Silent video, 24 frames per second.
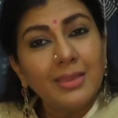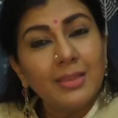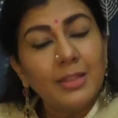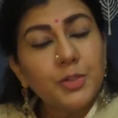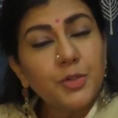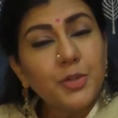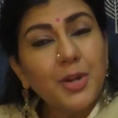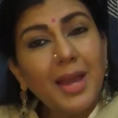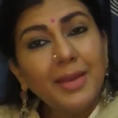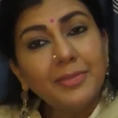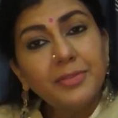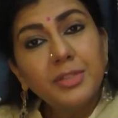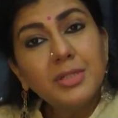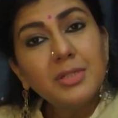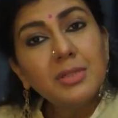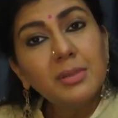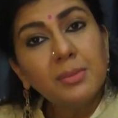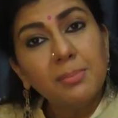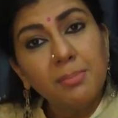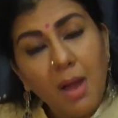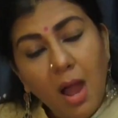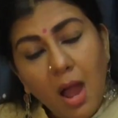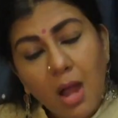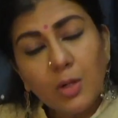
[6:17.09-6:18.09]
the traveler
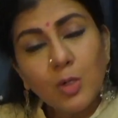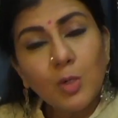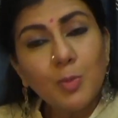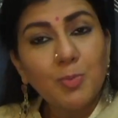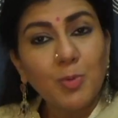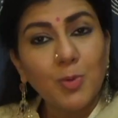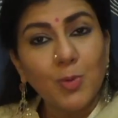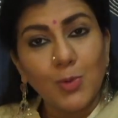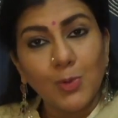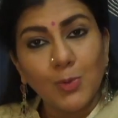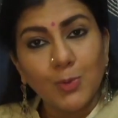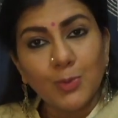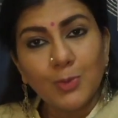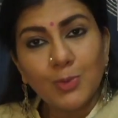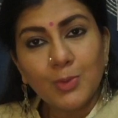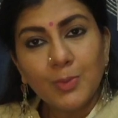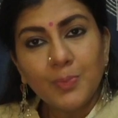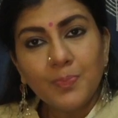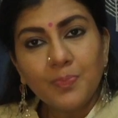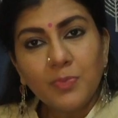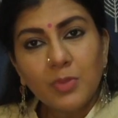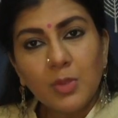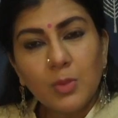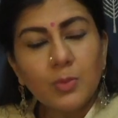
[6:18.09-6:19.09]
Marco
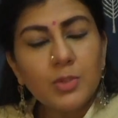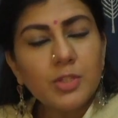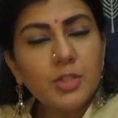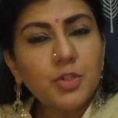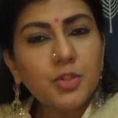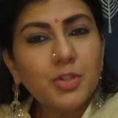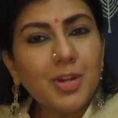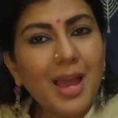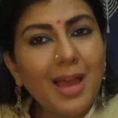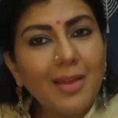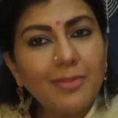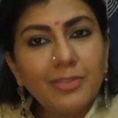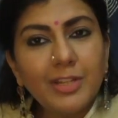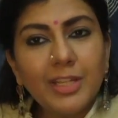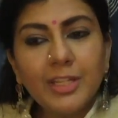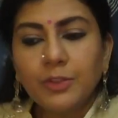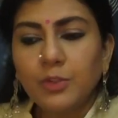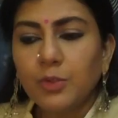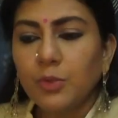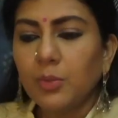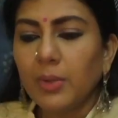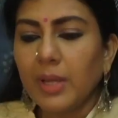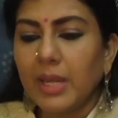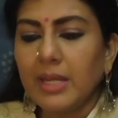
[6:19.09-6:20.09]
Polo was traveling
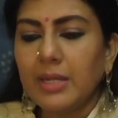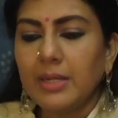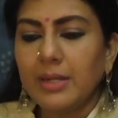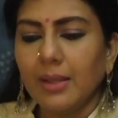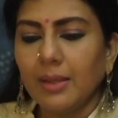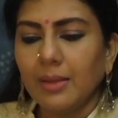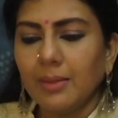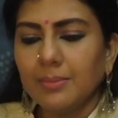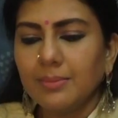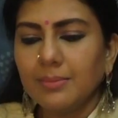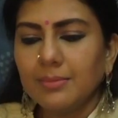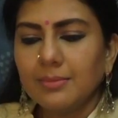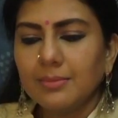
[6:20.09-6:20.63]
through India.